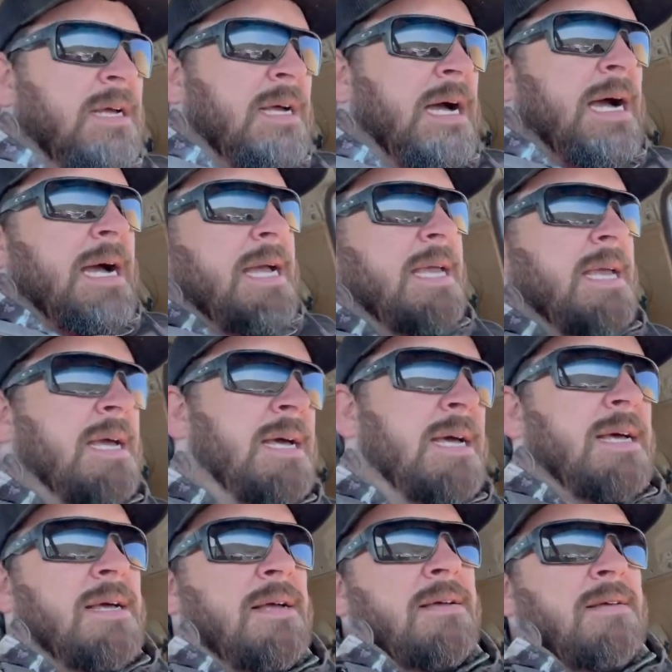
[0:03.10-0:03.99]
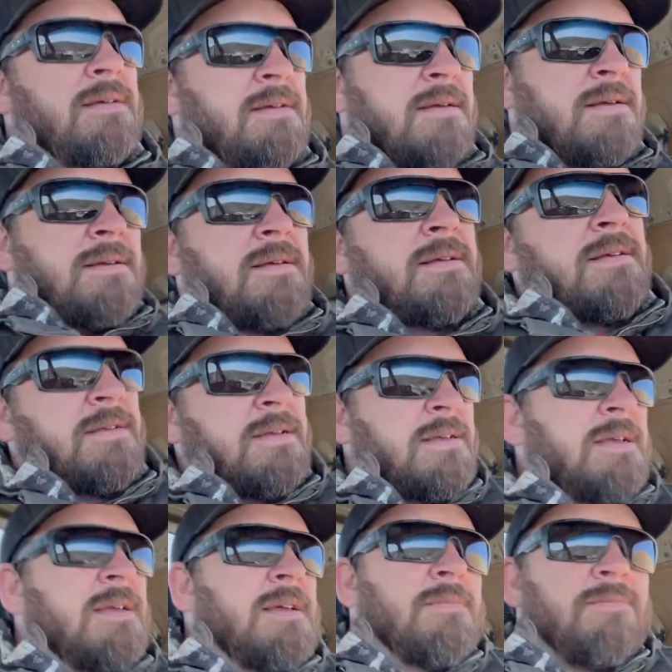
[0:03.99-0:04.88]
I'm
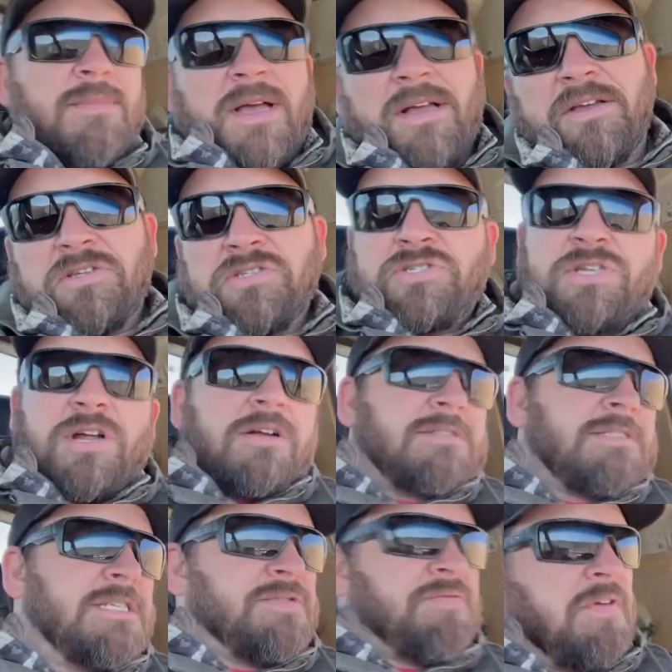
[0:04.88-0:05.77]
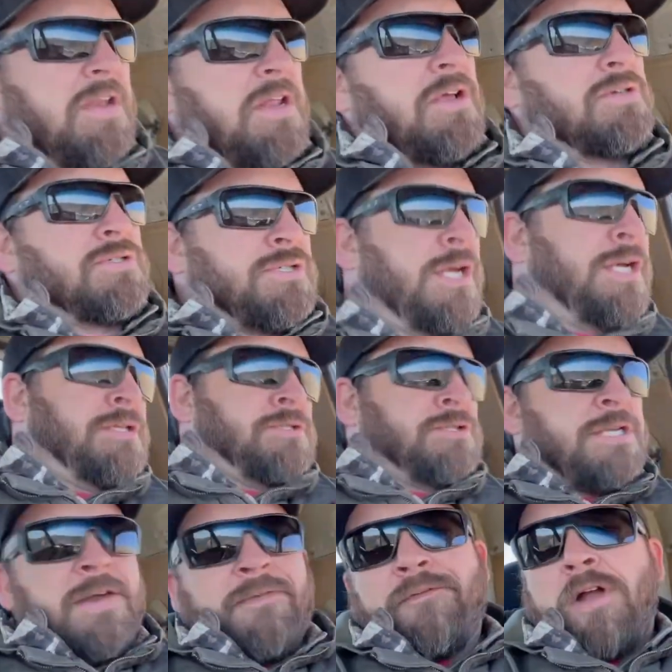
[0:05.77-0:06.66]
gonna start this video saying
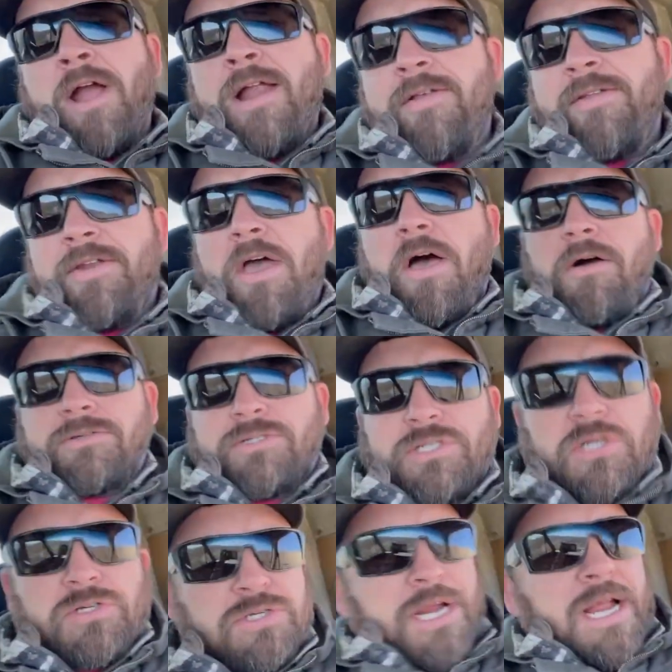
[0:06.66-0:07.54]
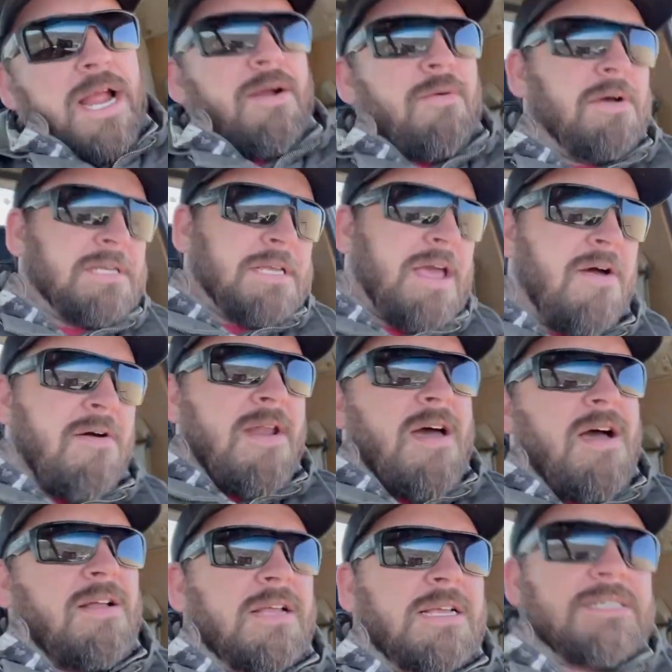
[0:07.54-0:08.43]
Steve Crown the Dog Soldier here, what's going
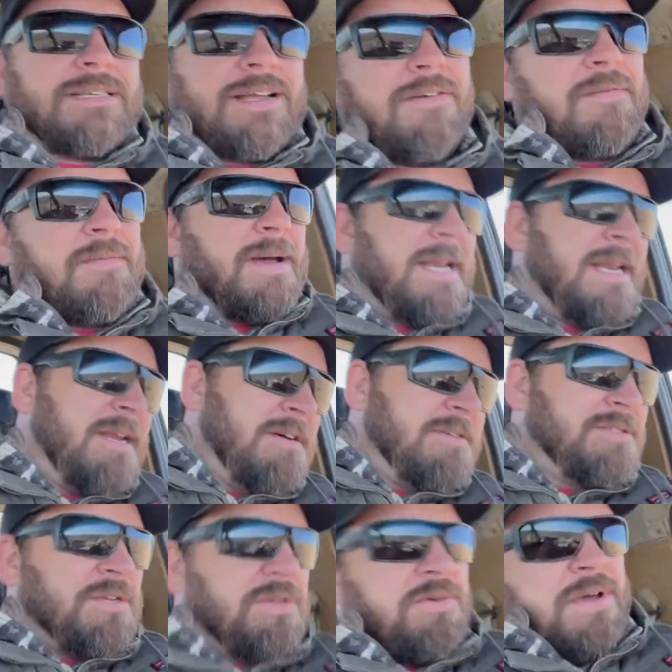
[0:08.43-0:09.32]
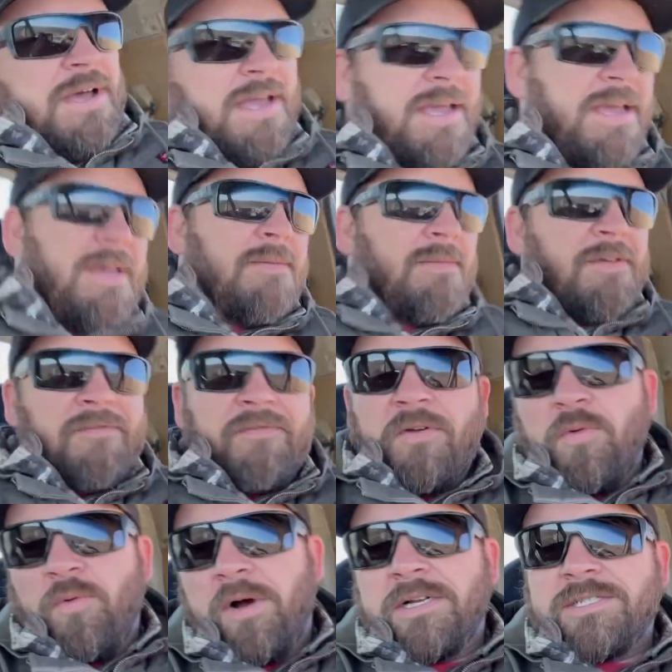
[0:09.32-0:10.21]
on? Because everybody knows who I am if
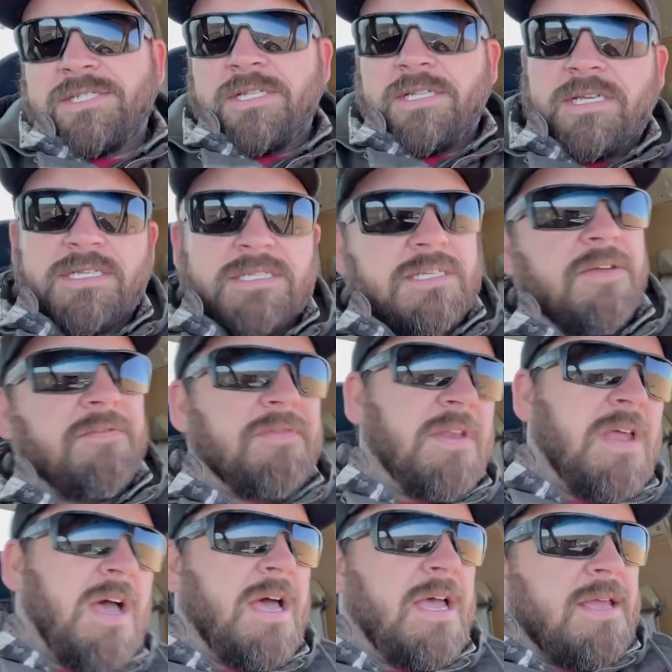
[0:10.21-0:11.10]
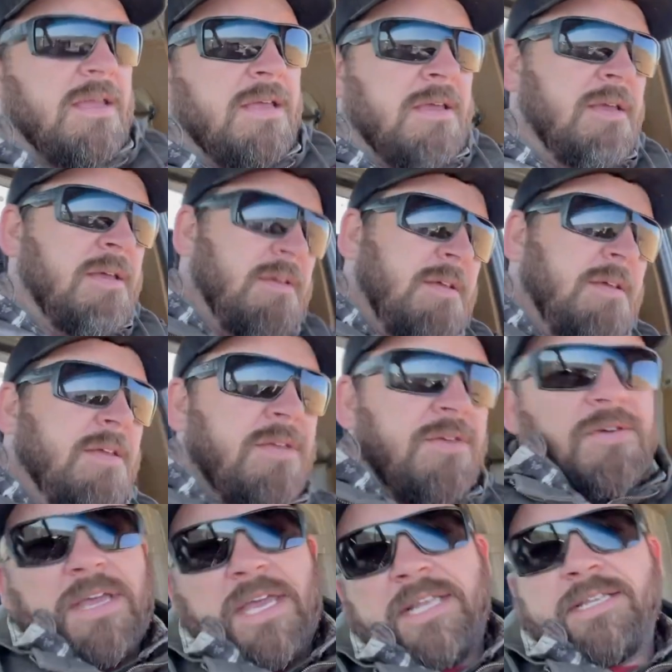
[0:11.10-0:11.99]
you're watching this. If not,
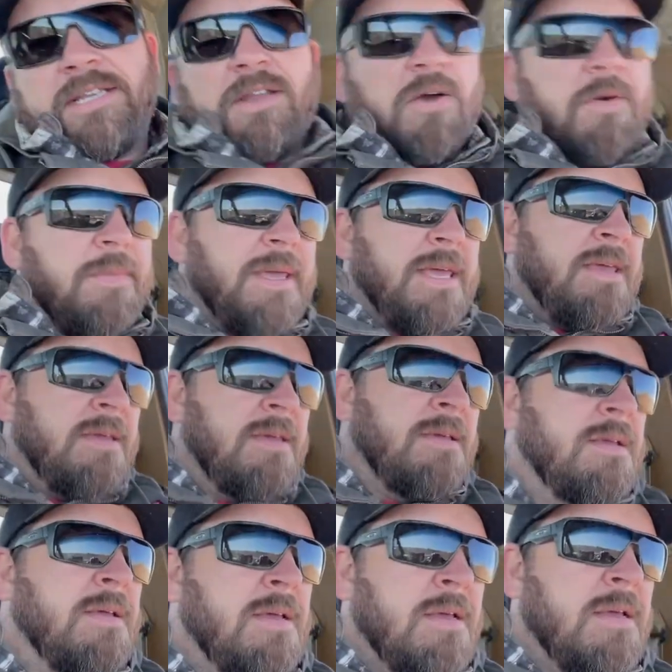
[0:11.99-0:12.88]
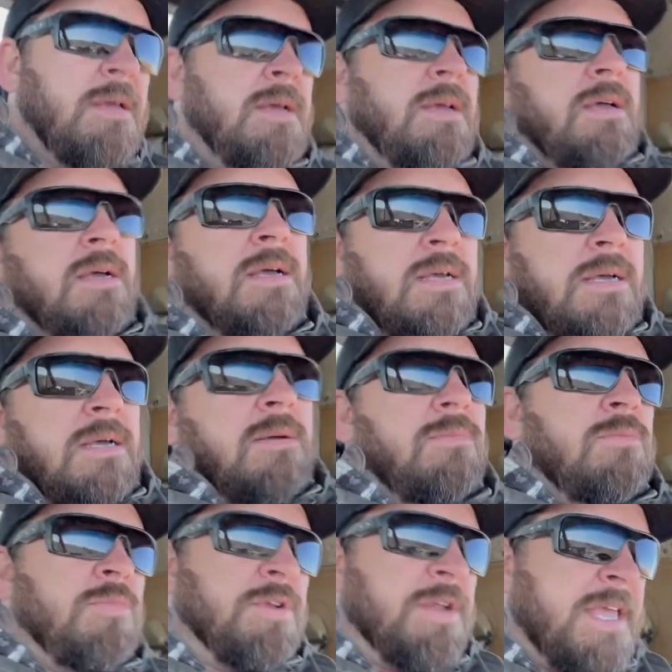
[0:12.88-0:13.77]
you'll get to know me.
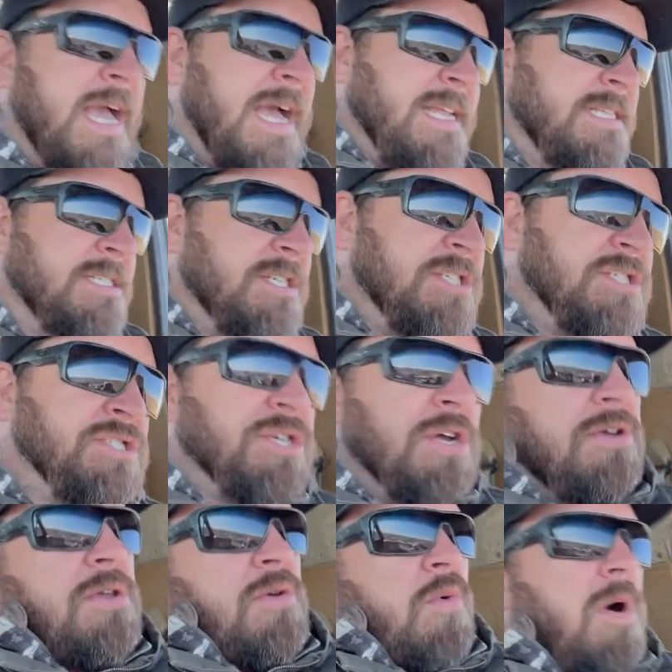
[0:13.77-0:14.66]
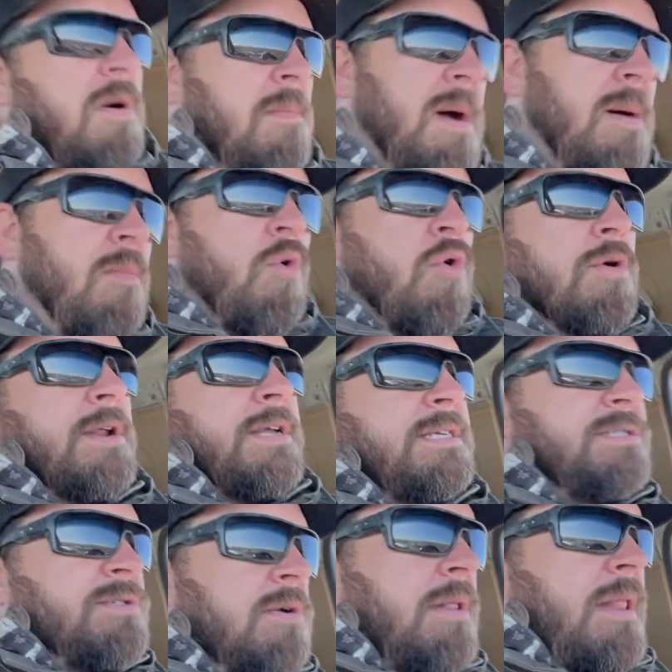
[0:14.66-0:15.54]
I want to kind of just show you what my
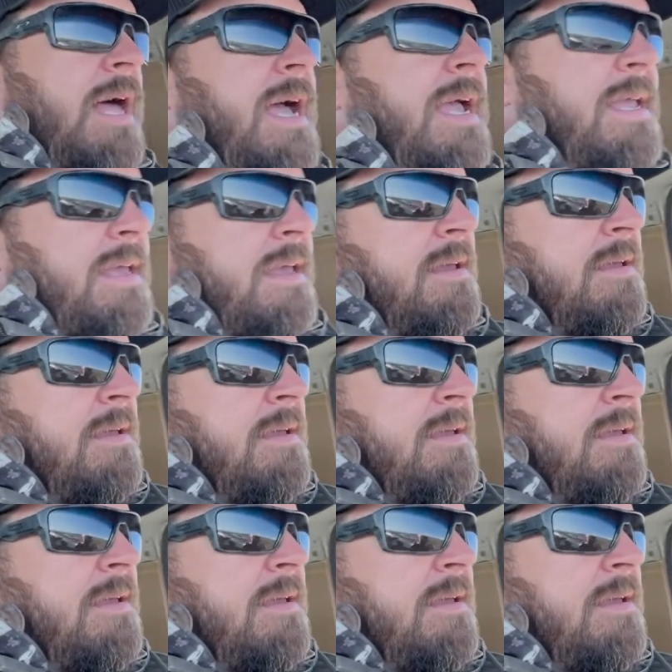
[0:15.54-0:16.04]
mornings are like.